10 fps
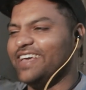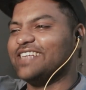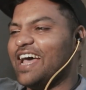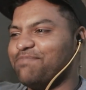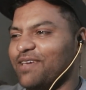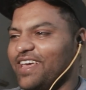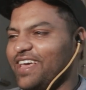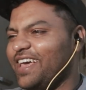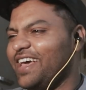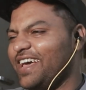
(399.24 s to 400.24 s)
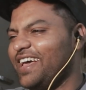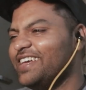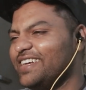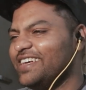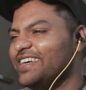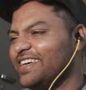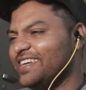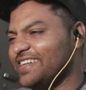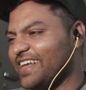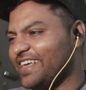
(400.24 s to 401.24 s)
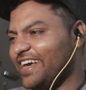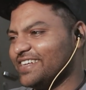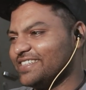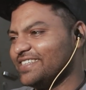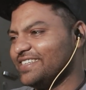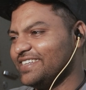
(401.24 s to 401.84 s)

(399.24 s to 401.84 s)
He's happy. He's like, yes.